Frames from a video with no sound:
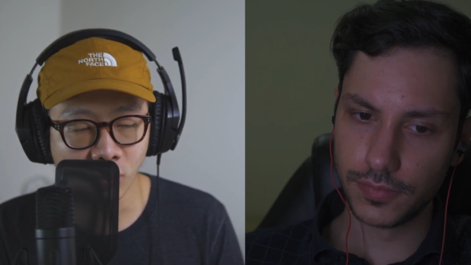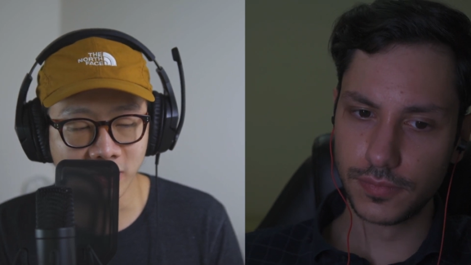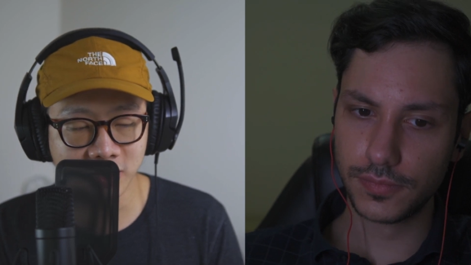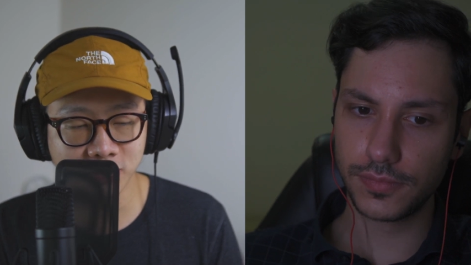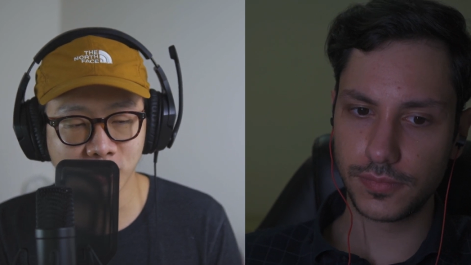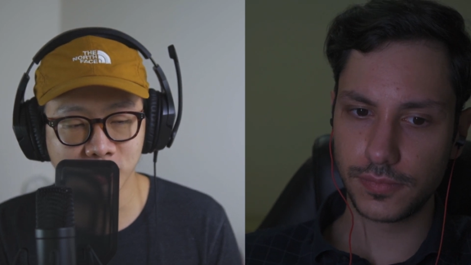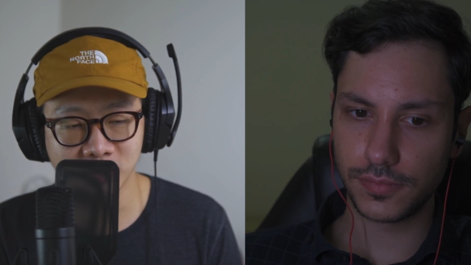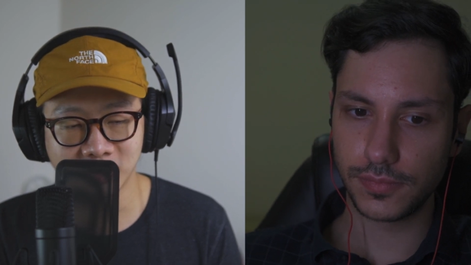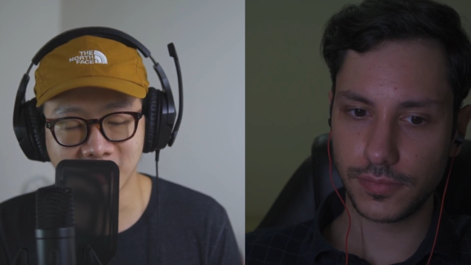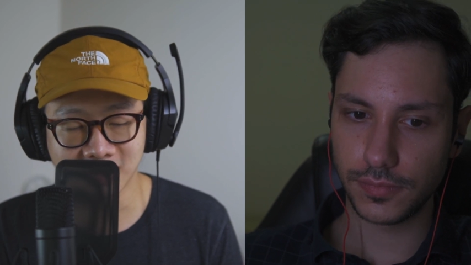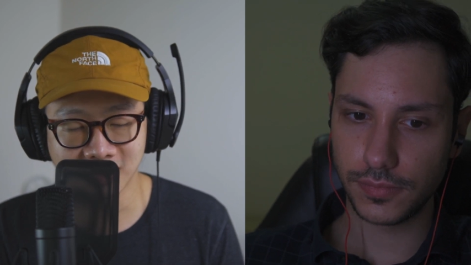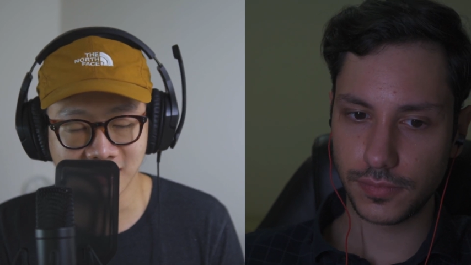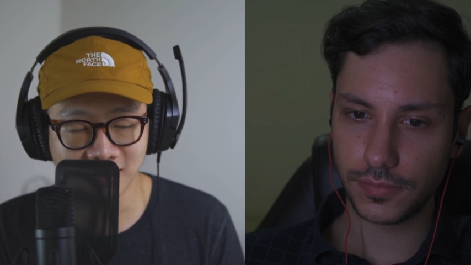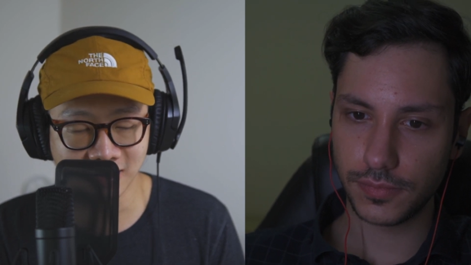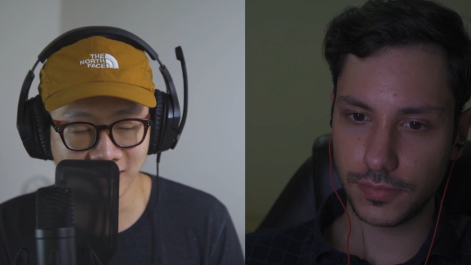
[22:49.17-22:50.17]
Speaker 1: much more to this
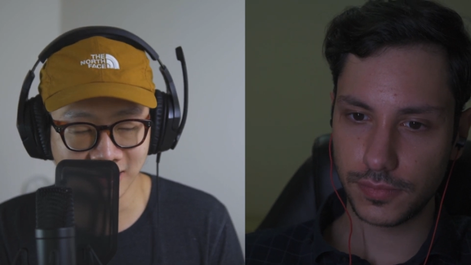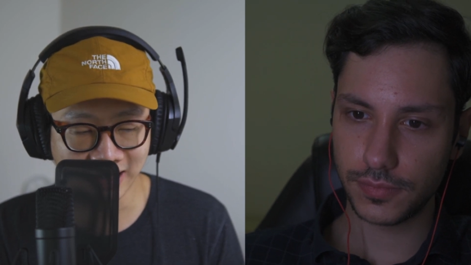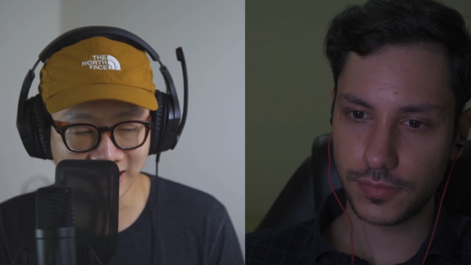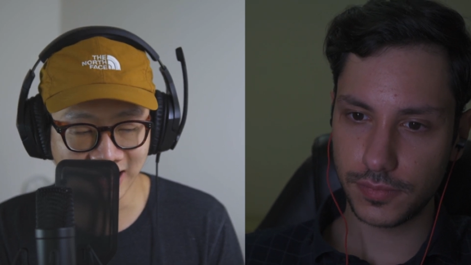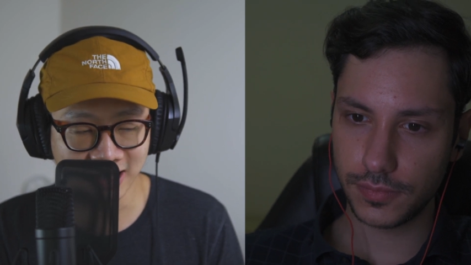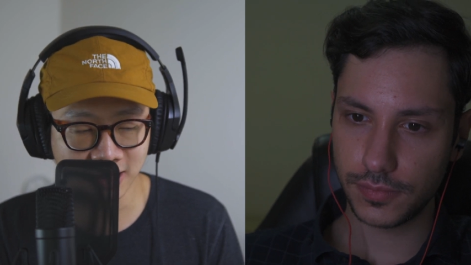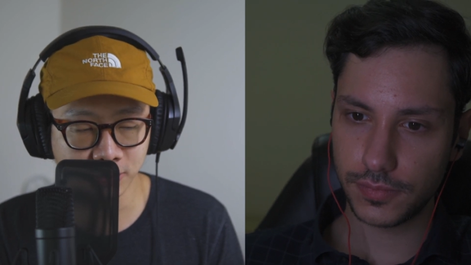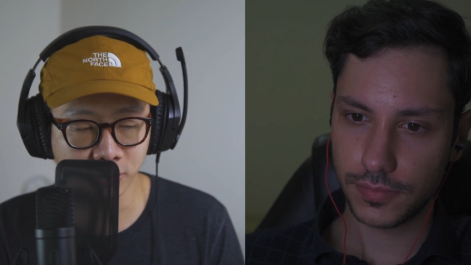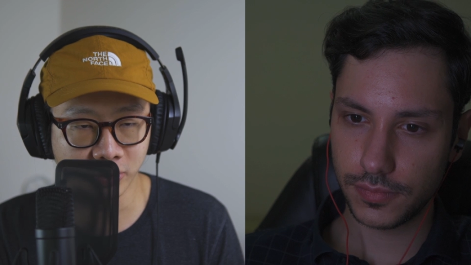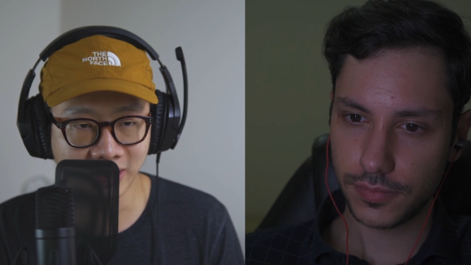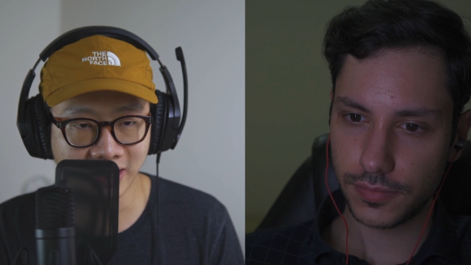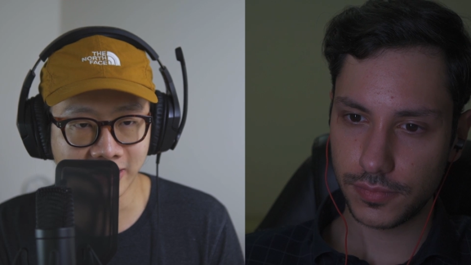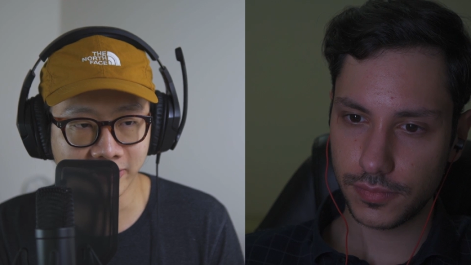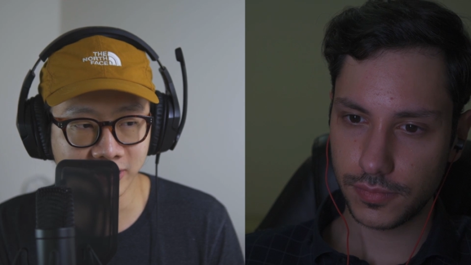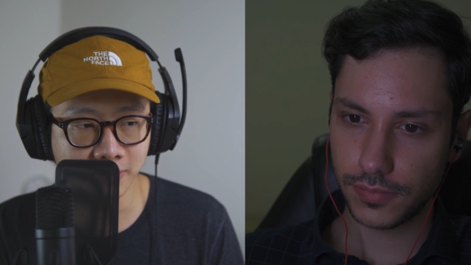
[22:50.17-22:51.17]
like explore in
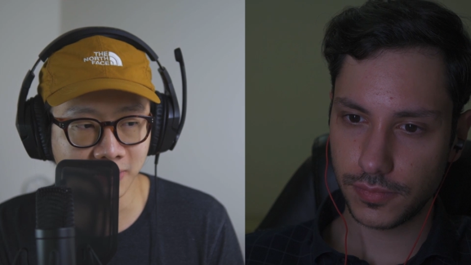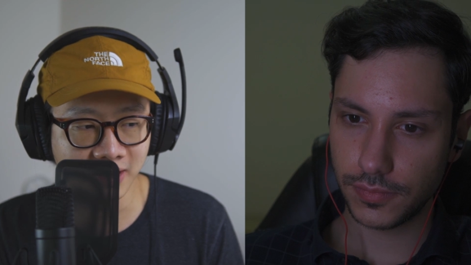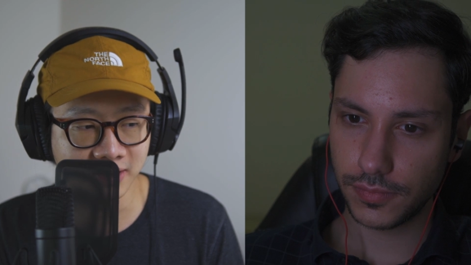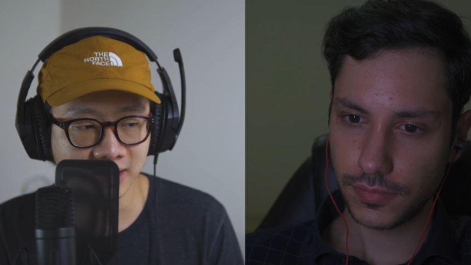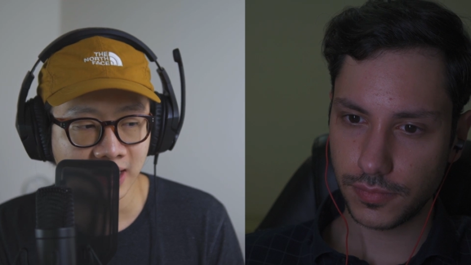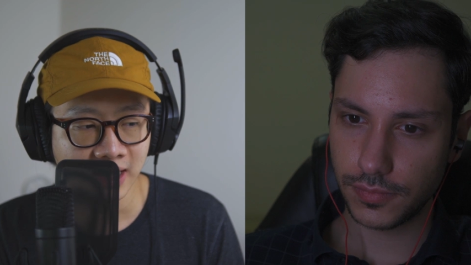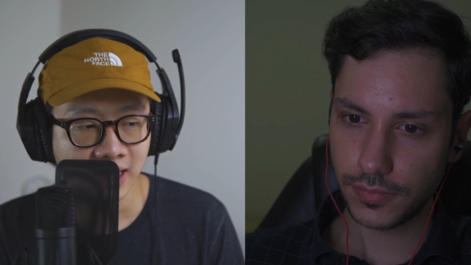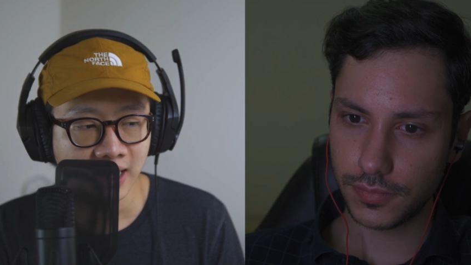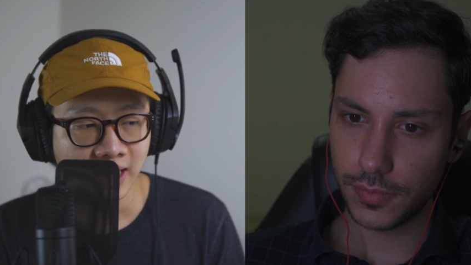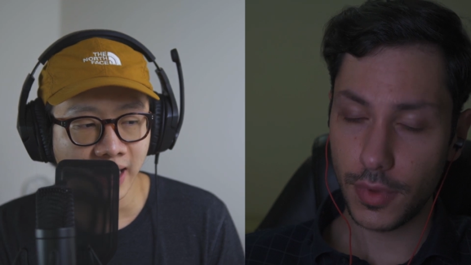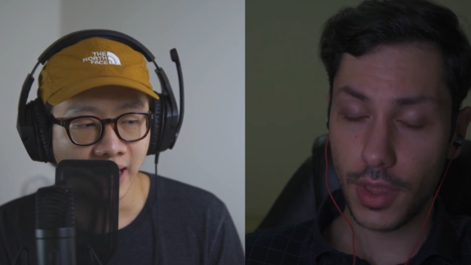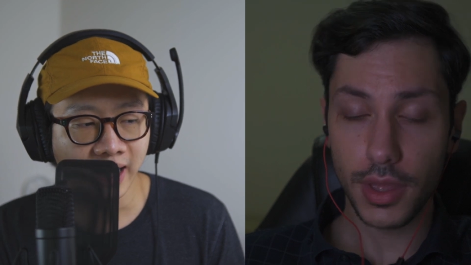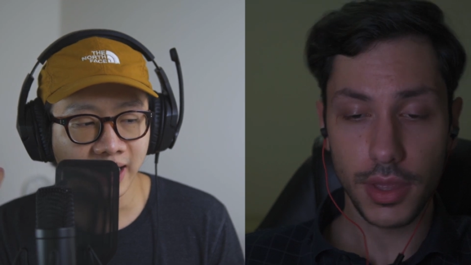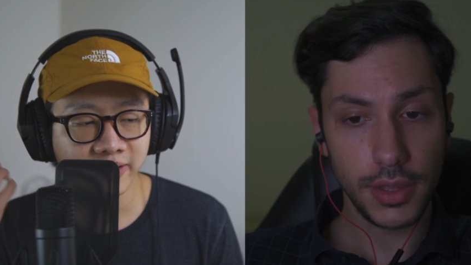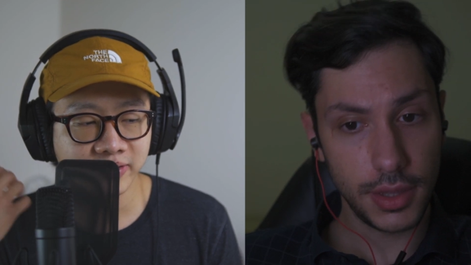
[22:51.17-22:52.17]
NFT because
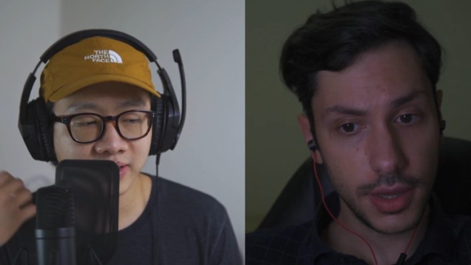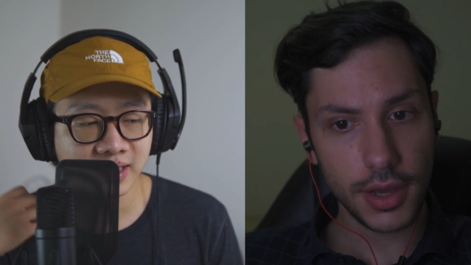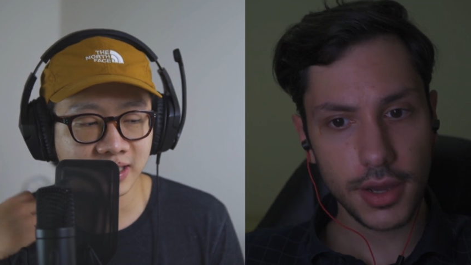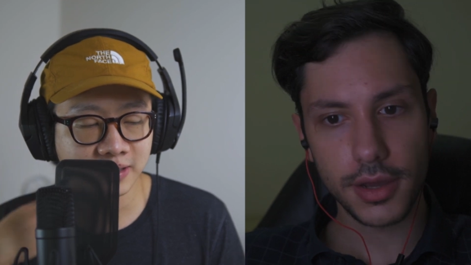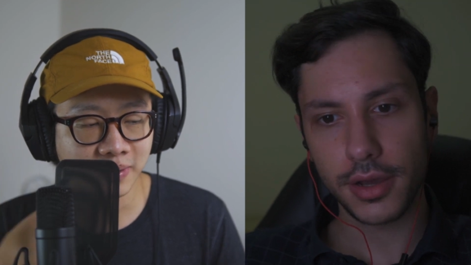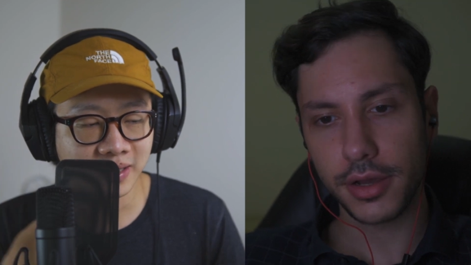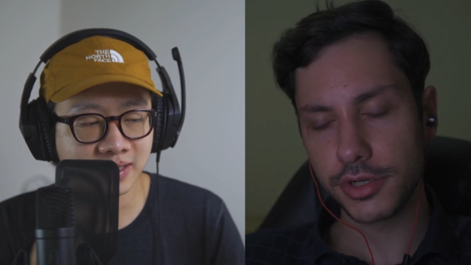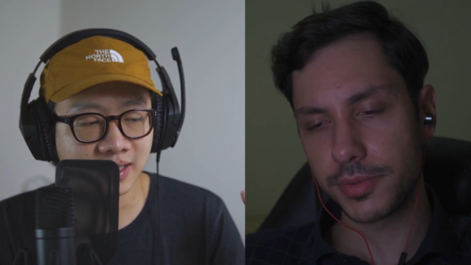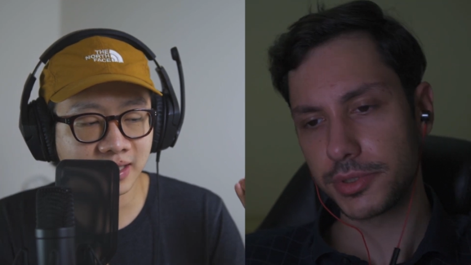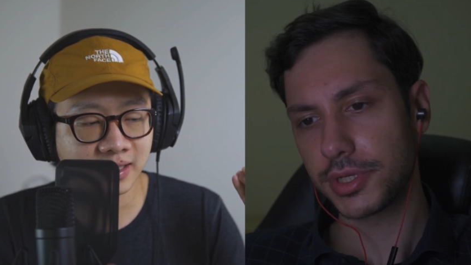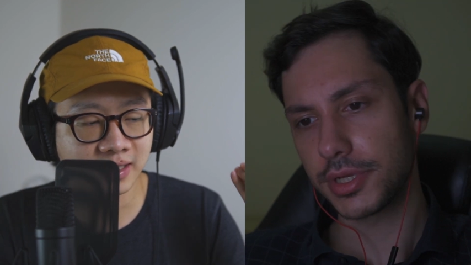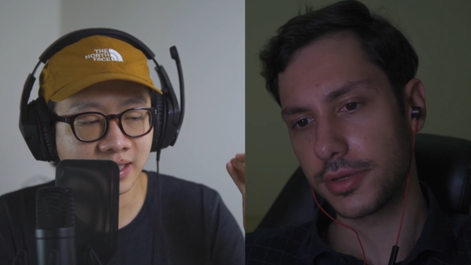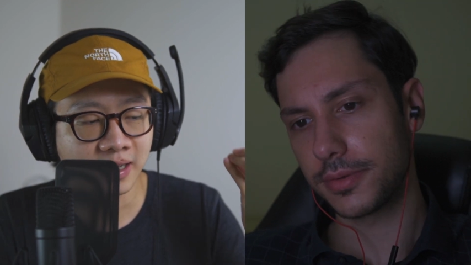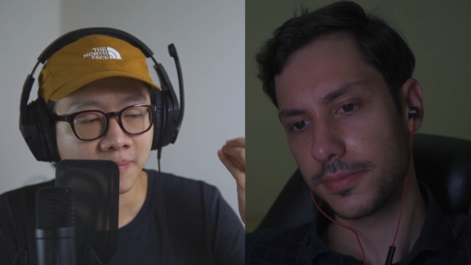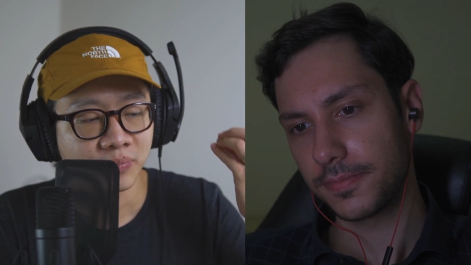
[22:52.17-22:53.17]
NFT yeah, is basically
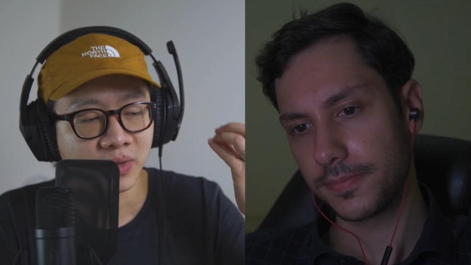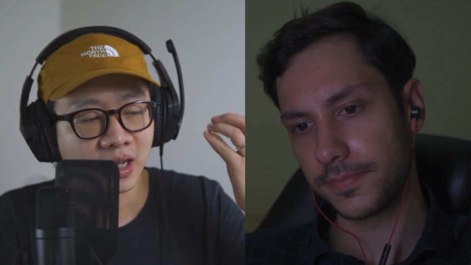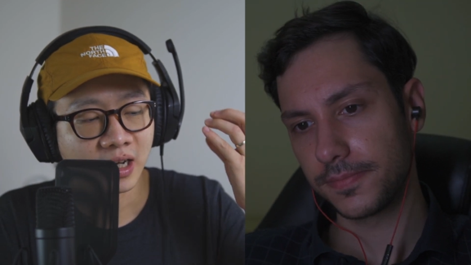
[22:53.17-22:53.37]
100%.